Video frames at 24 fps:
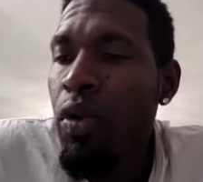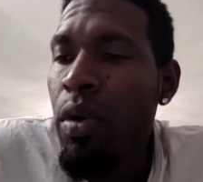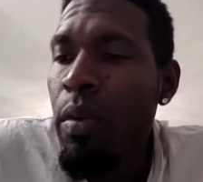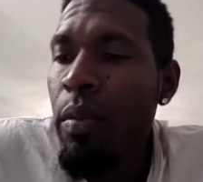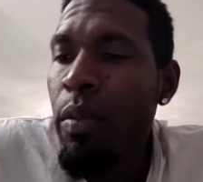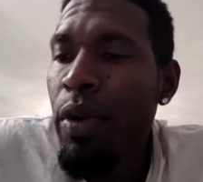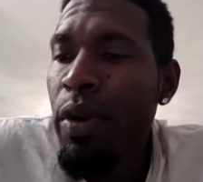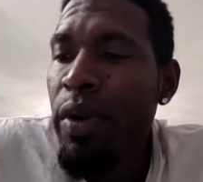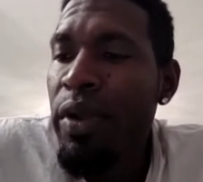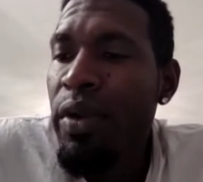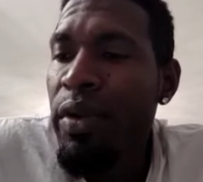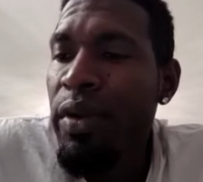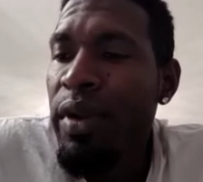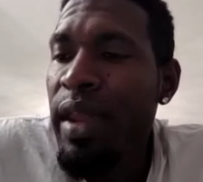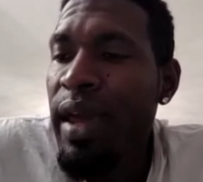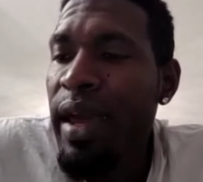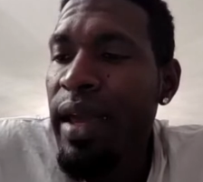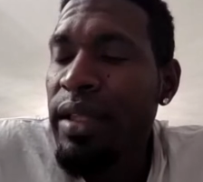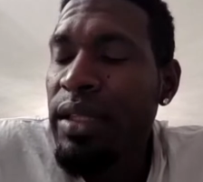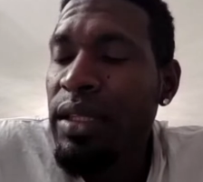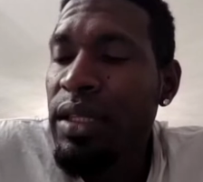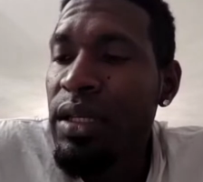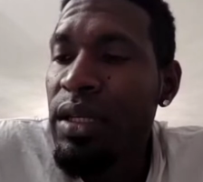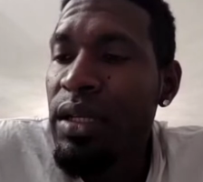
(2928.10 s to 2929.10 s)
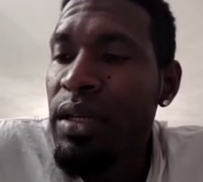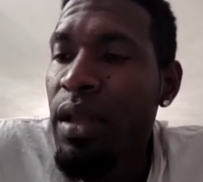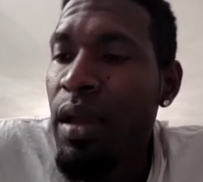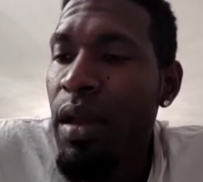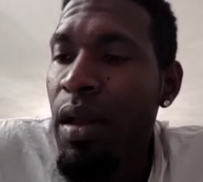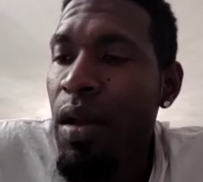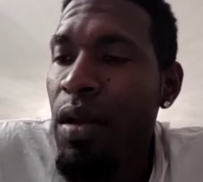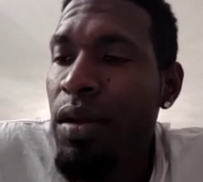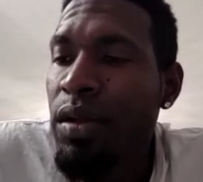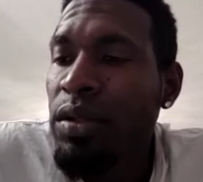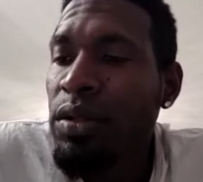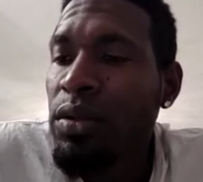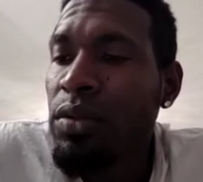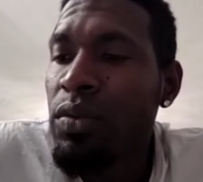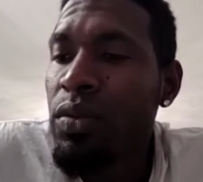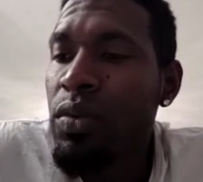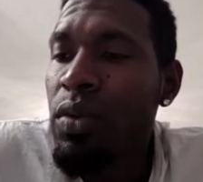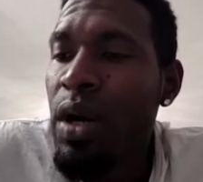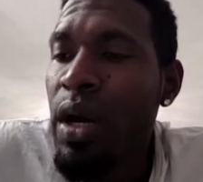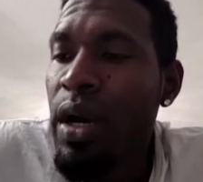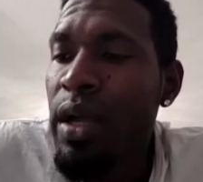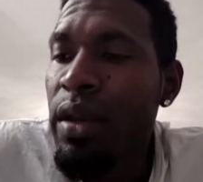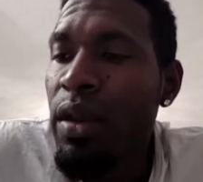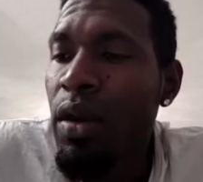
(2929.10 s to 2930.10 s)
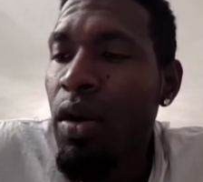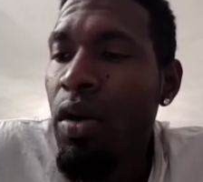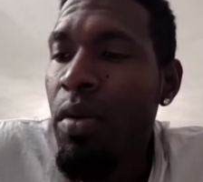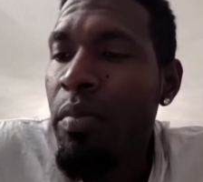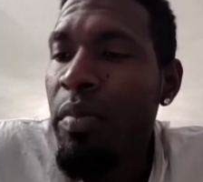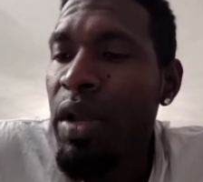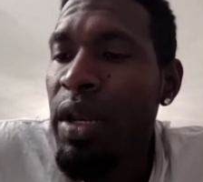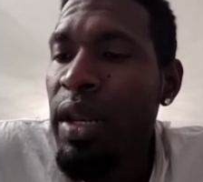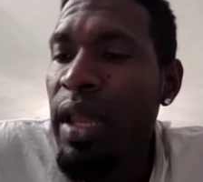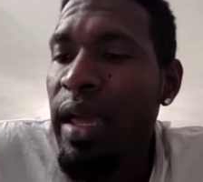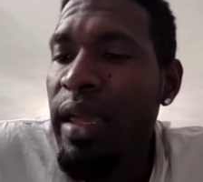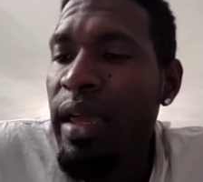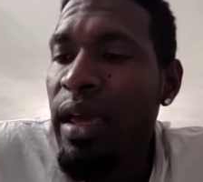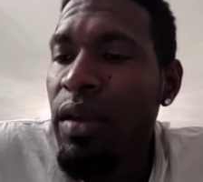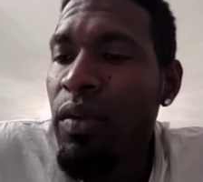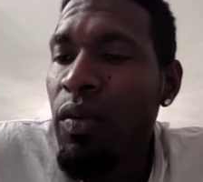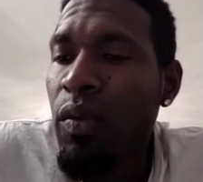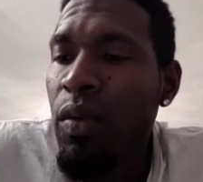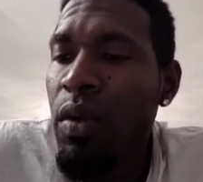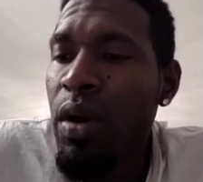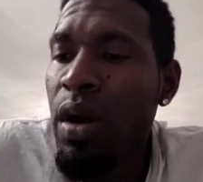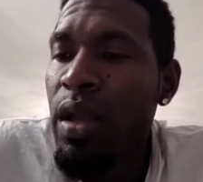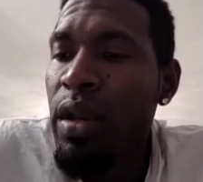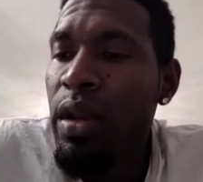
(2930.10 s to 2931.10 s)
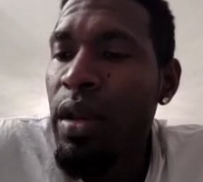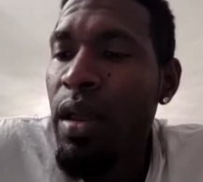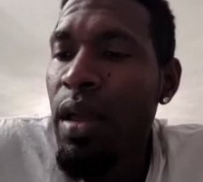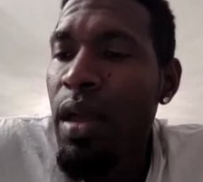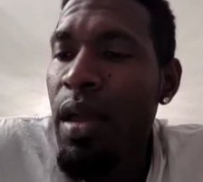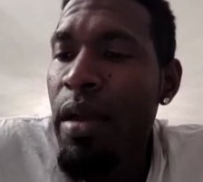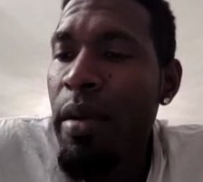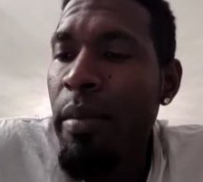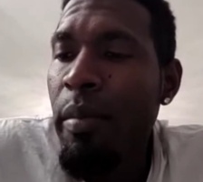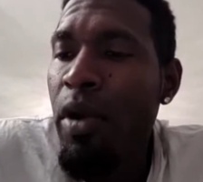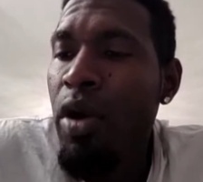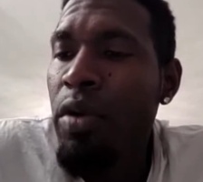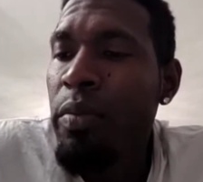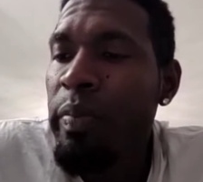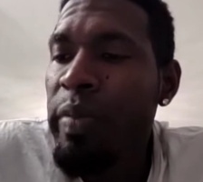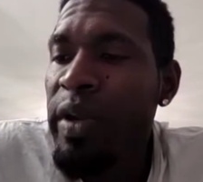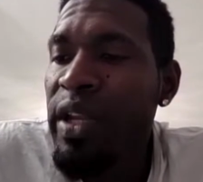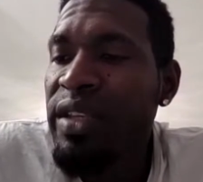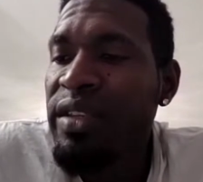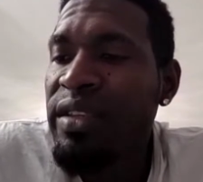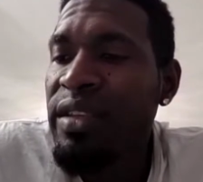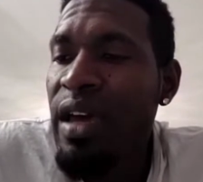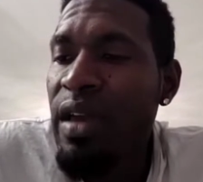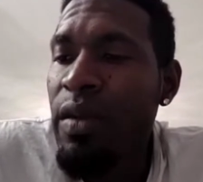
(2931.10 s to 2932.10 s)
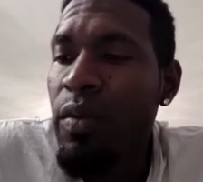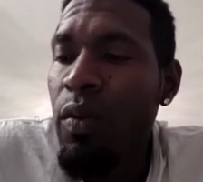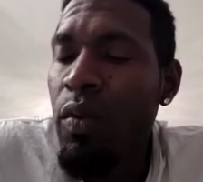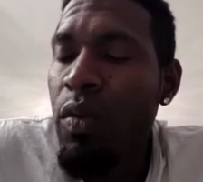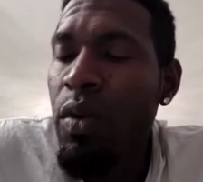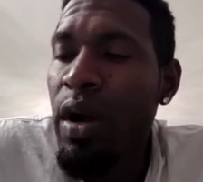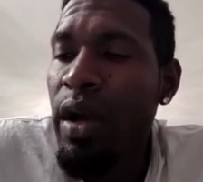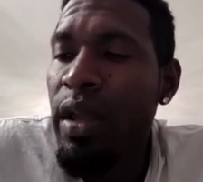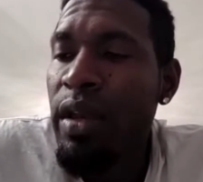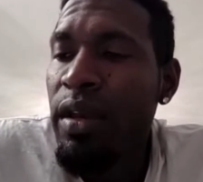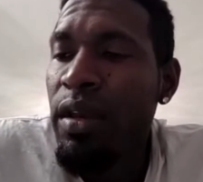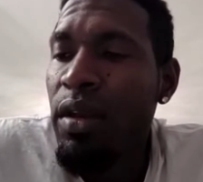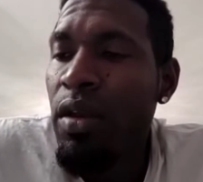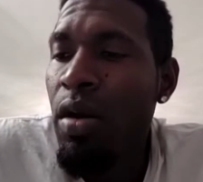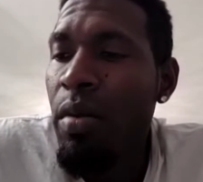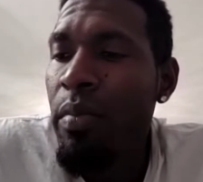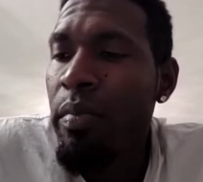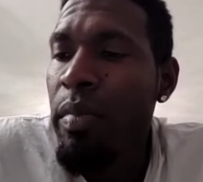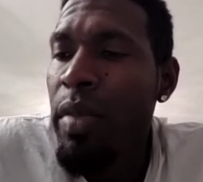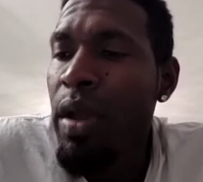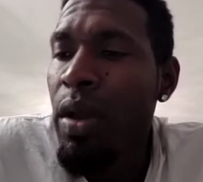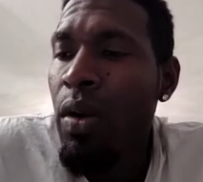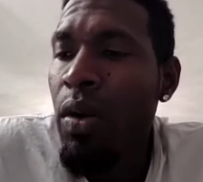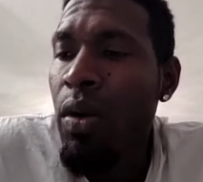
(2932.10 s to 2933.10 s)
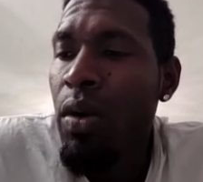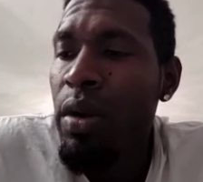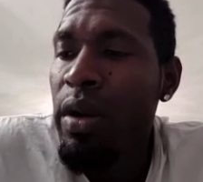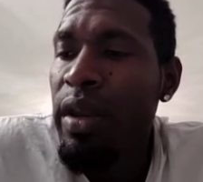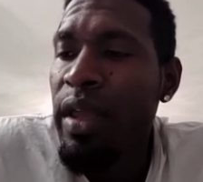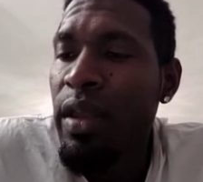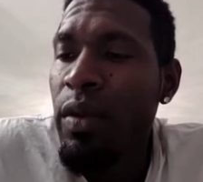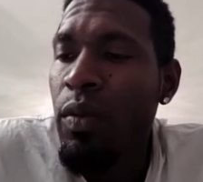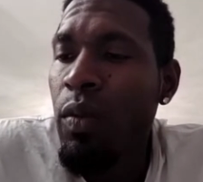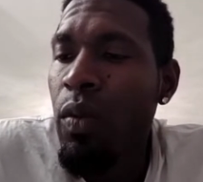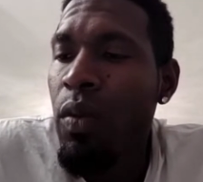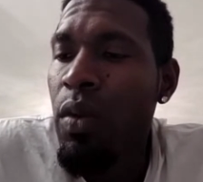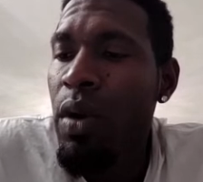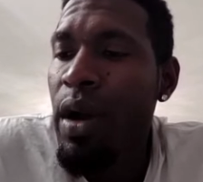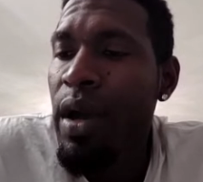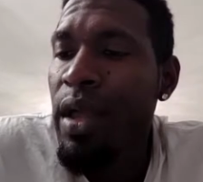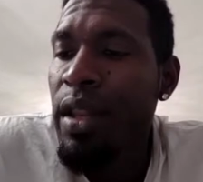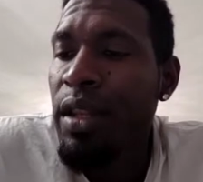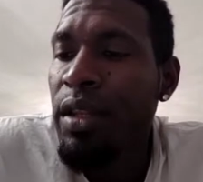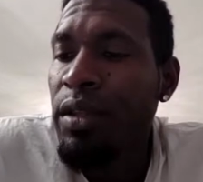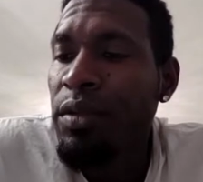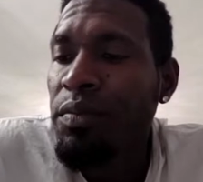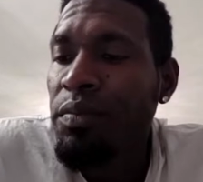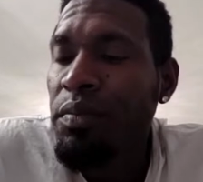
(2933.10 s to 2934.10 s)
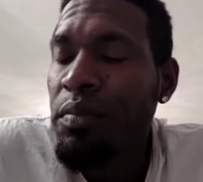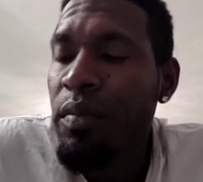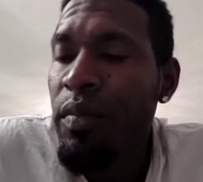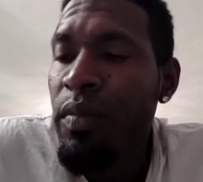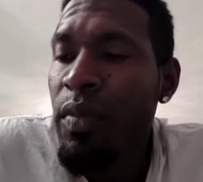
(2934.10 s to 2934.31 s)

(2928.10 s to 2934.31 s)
Portmore United, one. Humble Lion, one. Mount Pleasant, one. Dunbeholden, one.